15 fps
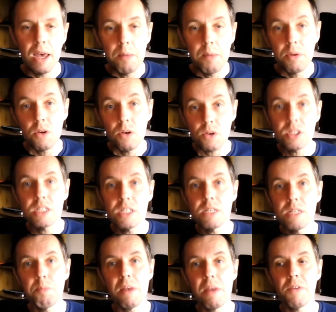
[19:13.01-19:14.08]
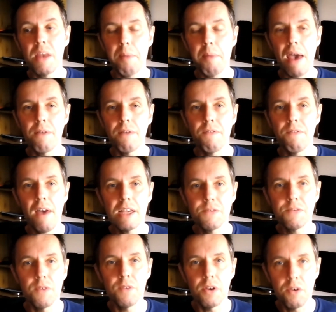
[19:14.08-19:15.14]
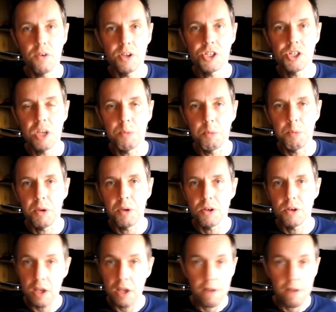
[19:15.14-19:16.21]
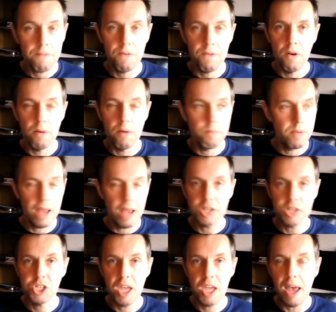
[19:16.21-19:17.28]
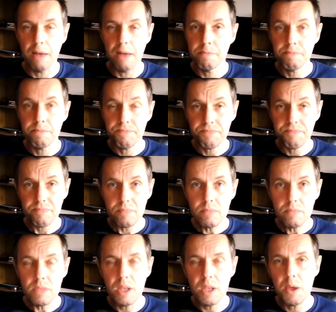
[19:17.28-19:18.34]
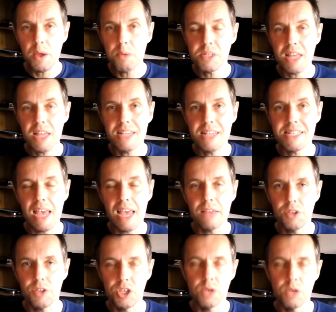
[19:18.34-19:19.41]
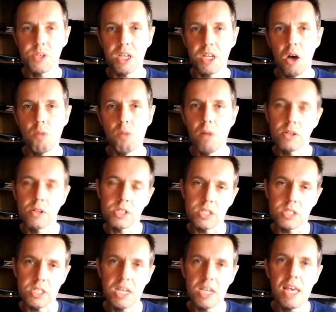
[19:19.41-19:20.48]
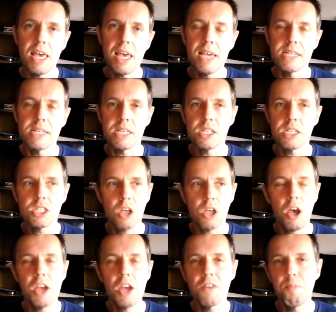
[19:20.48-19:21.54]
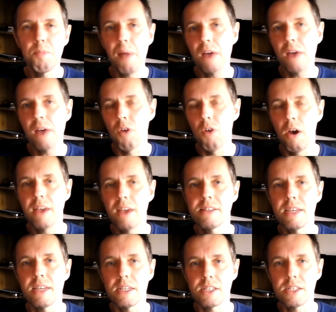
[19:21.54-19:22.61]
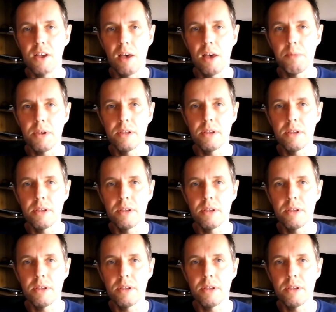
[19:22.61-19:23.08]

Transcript: But of course, this is a bit of an about face for Chris Chibnall, because for last year he was there saying that using old monsters is a sign of bad writing, Simon.